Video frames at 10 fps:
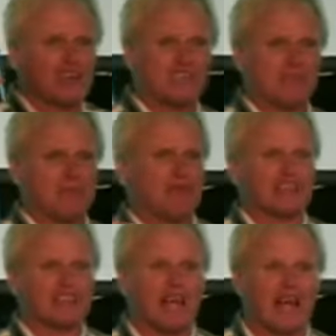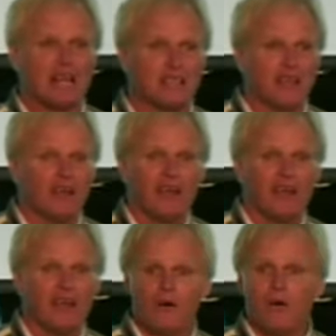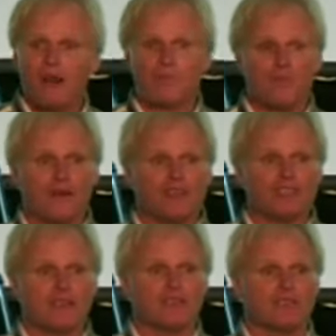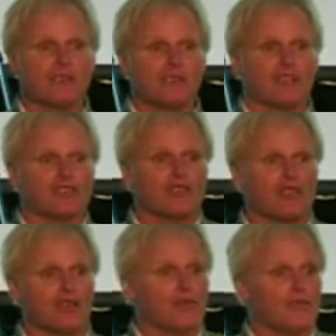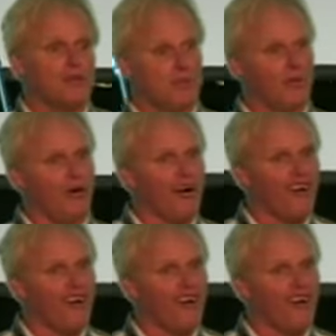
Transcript: to spiritualize what I'm preaching to exclude people.